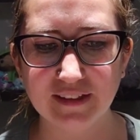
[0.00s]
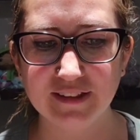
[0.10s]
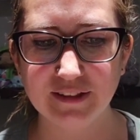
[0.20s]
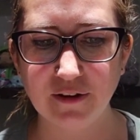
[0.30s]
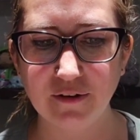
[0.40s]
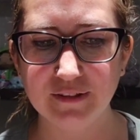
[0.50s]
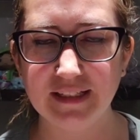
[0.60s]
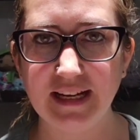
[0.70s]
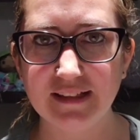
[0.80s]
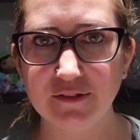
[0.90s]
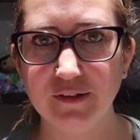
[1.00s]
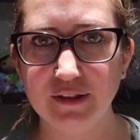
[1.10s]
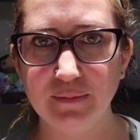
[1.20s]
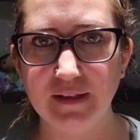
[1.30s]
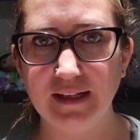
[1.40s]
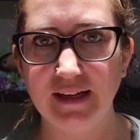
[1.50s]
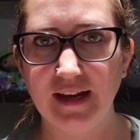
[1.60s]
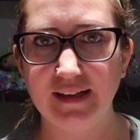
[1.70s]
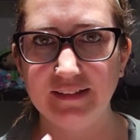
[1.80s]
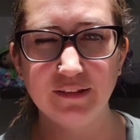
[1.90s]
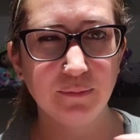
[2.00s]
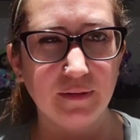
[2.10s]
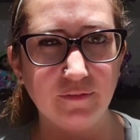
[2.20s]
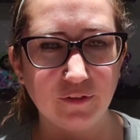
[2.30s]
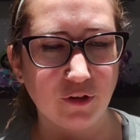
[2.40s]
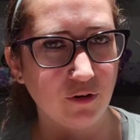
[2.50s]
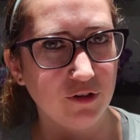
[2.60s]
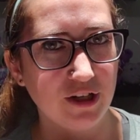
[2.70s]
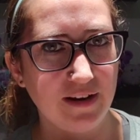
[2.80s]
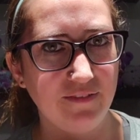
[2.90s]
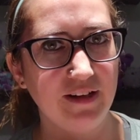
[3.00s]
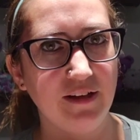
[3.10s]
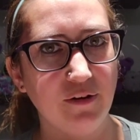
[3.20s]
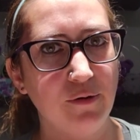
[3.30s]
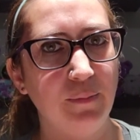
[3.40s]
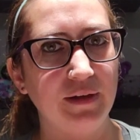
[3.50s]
So today is going to be a little bit of a crochet video,